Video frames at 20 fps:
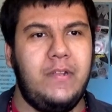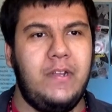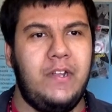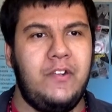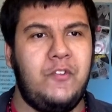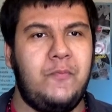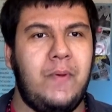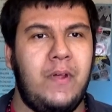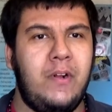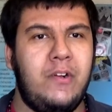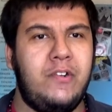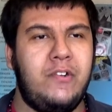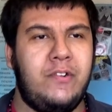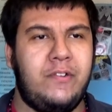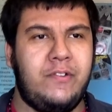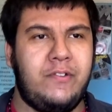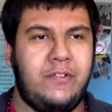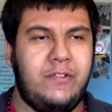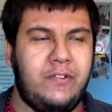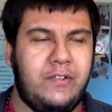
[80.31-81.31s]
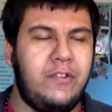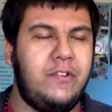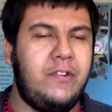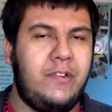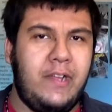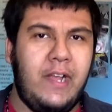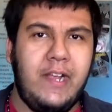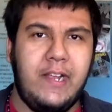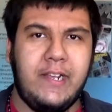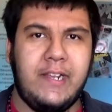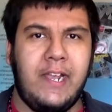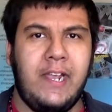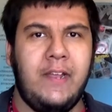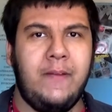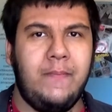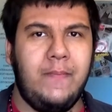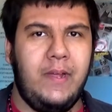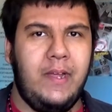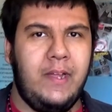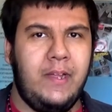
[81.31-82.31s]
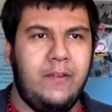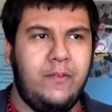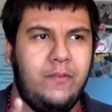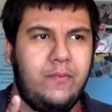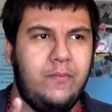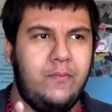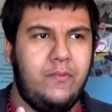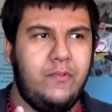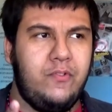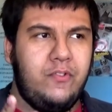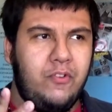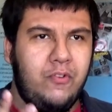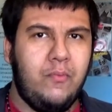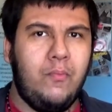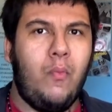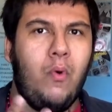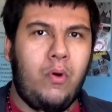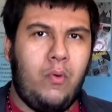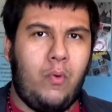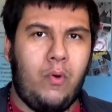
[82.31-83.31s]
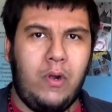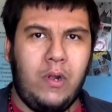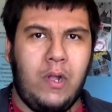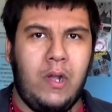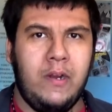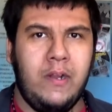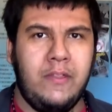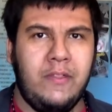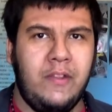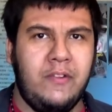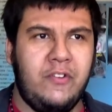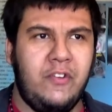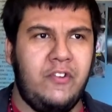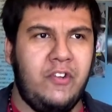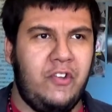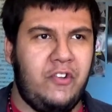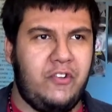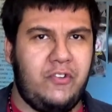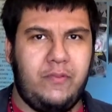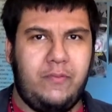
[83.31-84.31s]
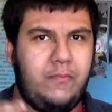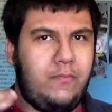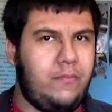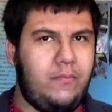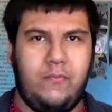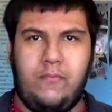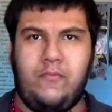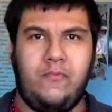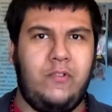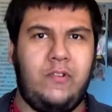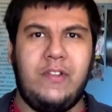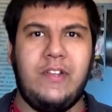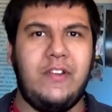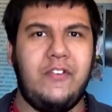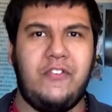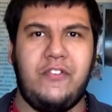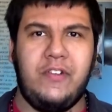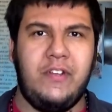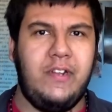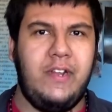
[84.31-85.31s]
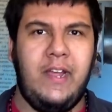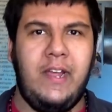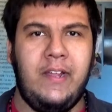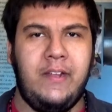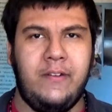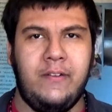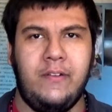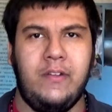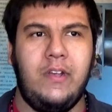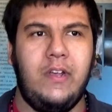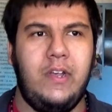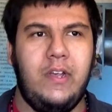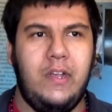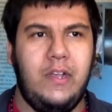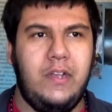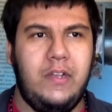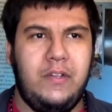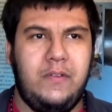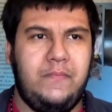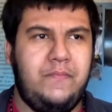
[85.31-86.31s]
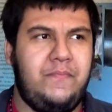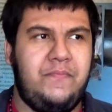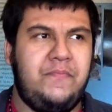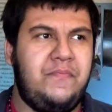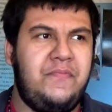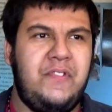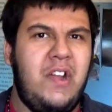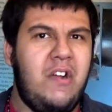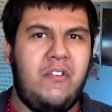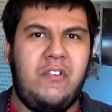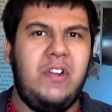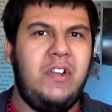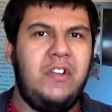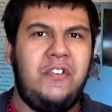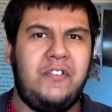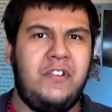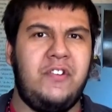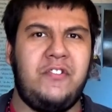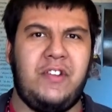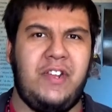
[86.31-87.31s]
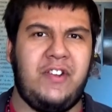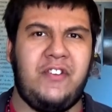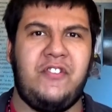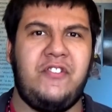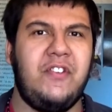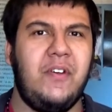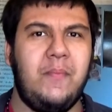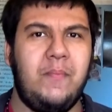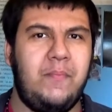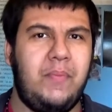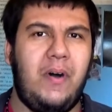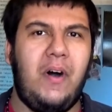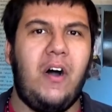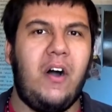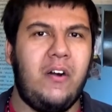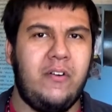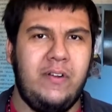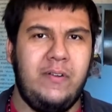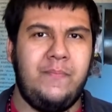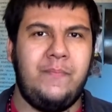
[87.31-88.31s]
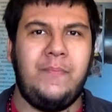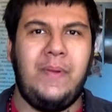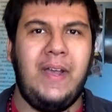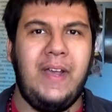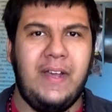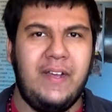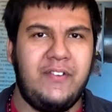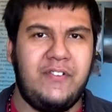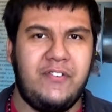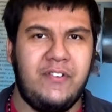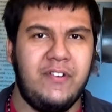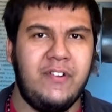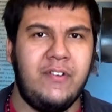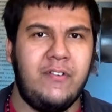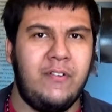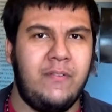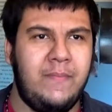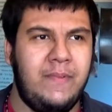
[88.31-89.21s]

It's better to delay a game and do more work on it than to just release it and there it is, and it's like subpar at best, you know?